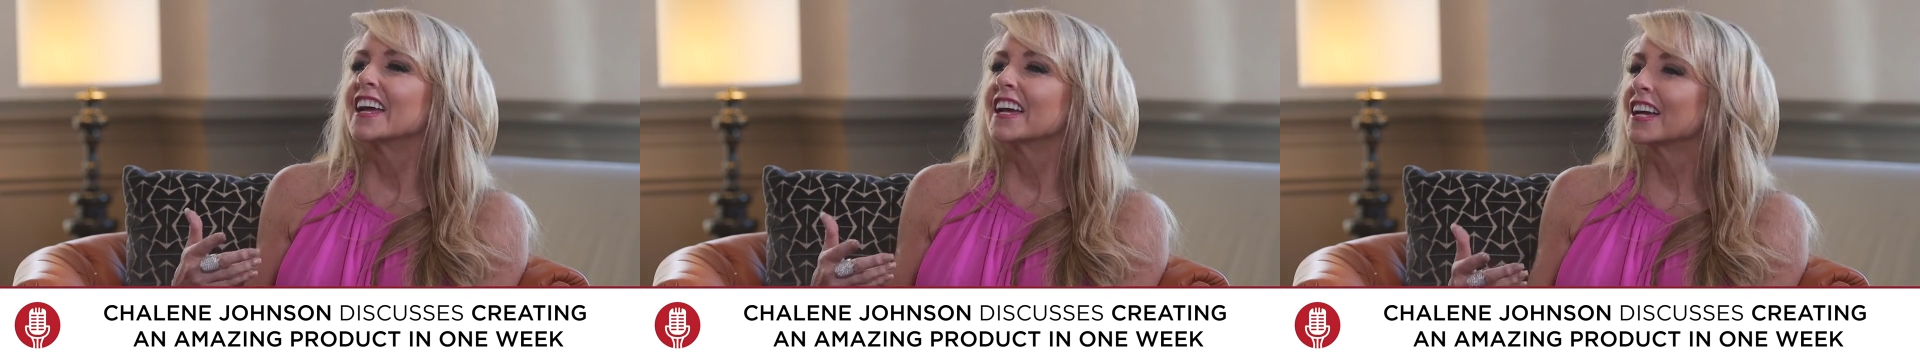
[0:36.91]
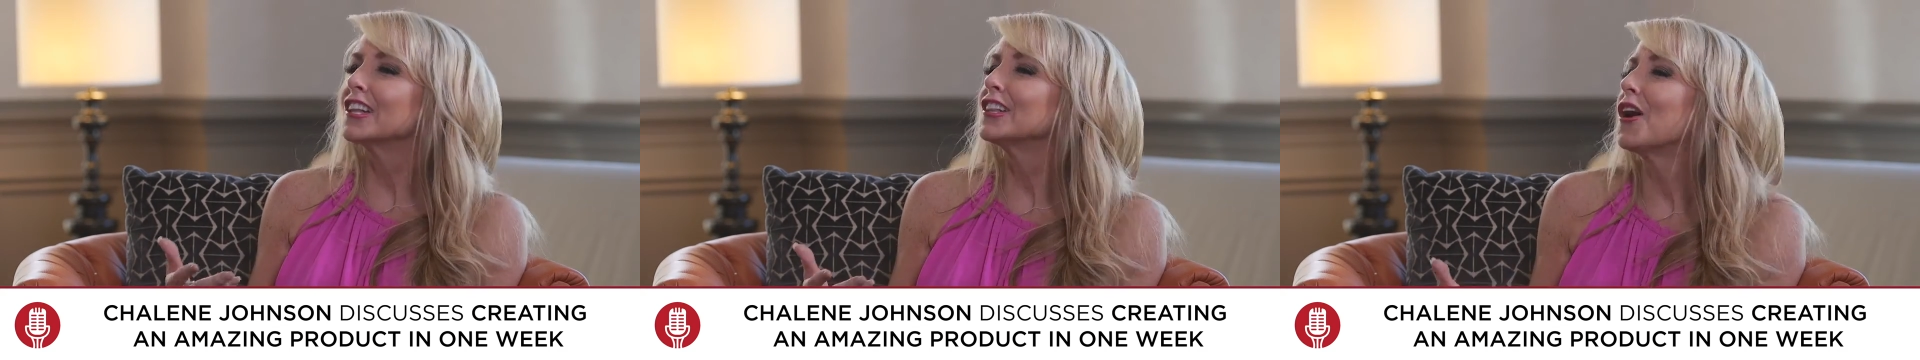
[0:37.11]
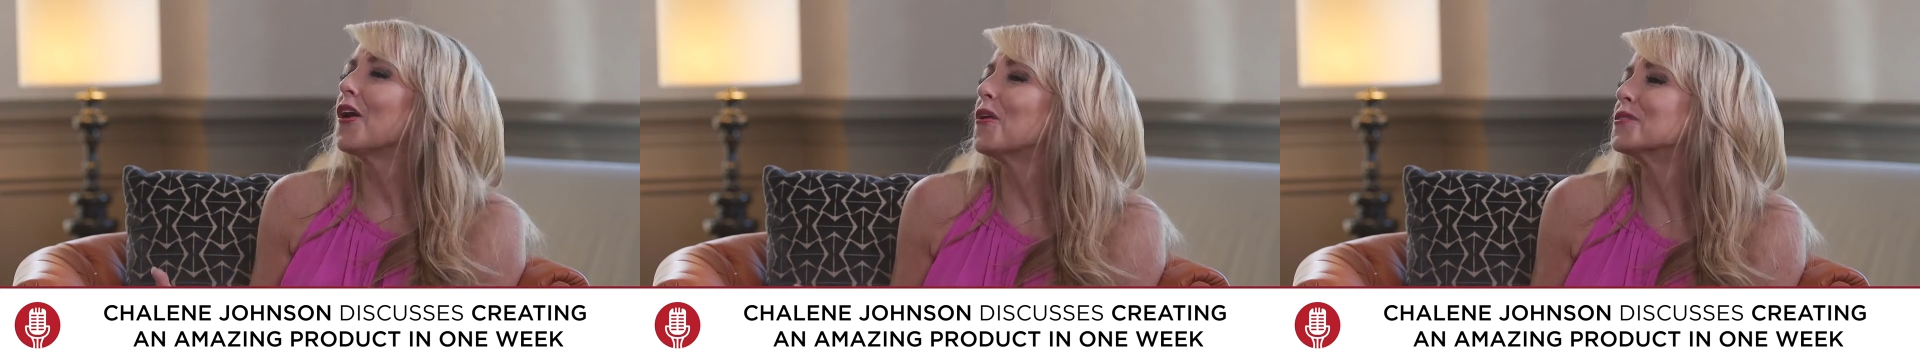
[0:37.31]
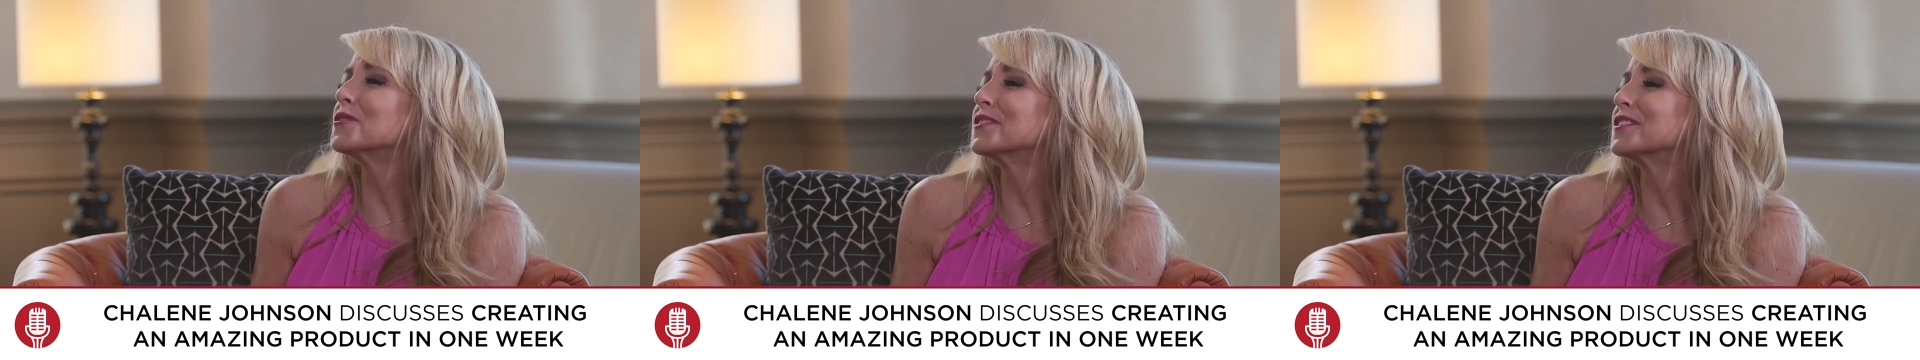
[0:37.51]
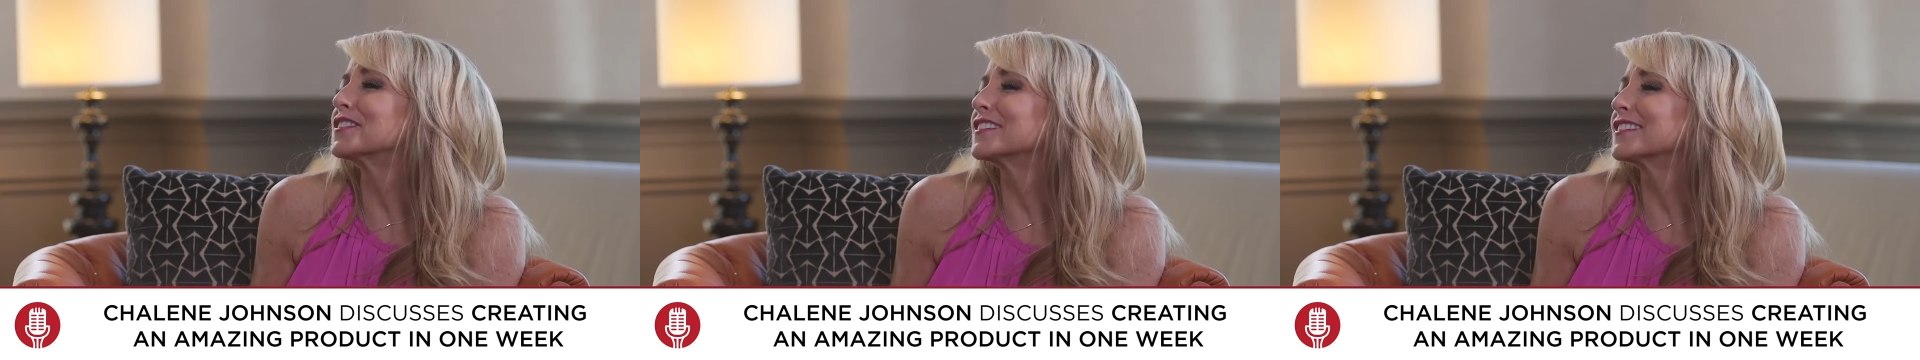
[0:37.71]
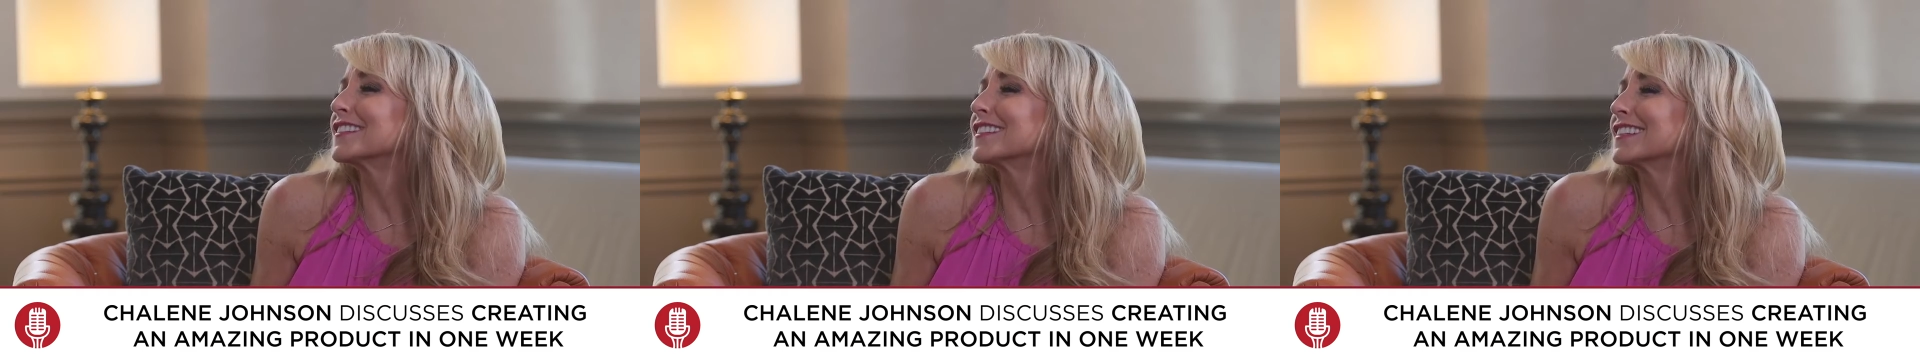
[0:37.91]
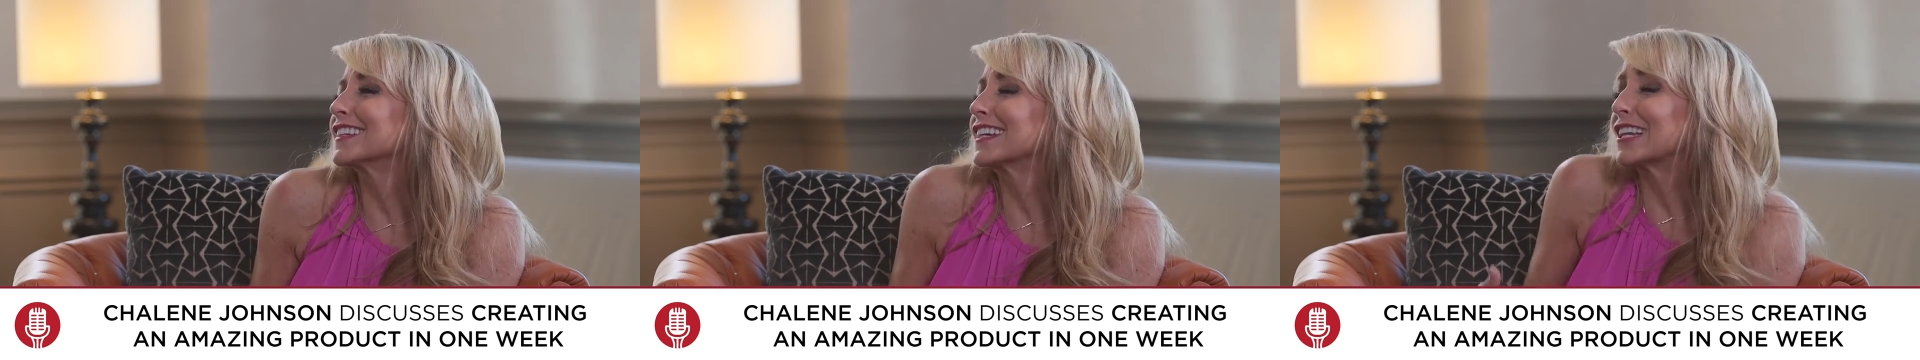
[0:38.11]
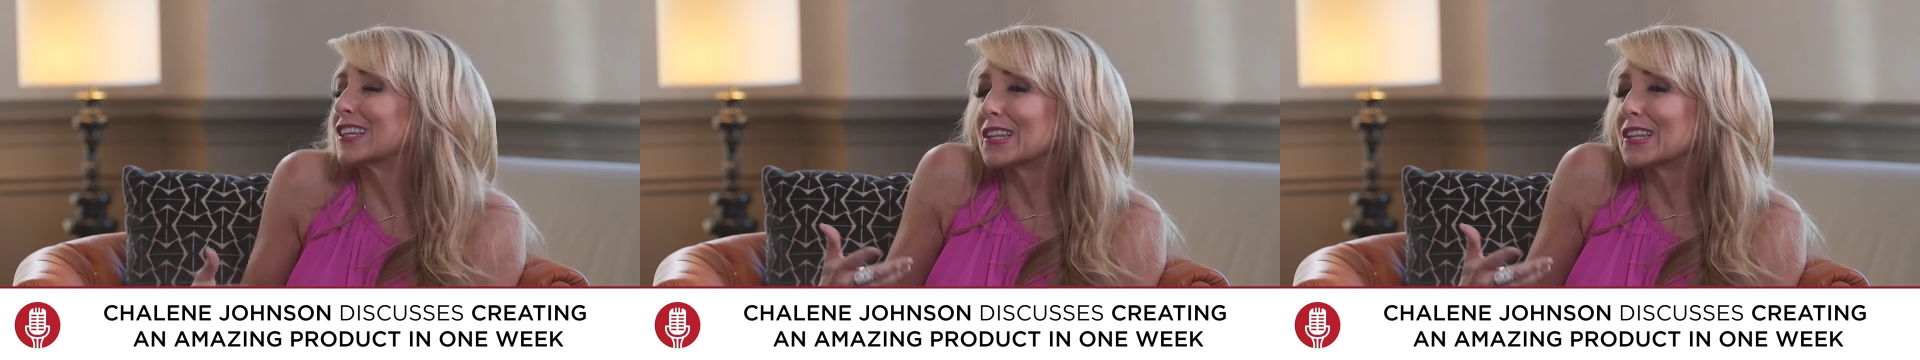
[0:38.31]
close. Yeah.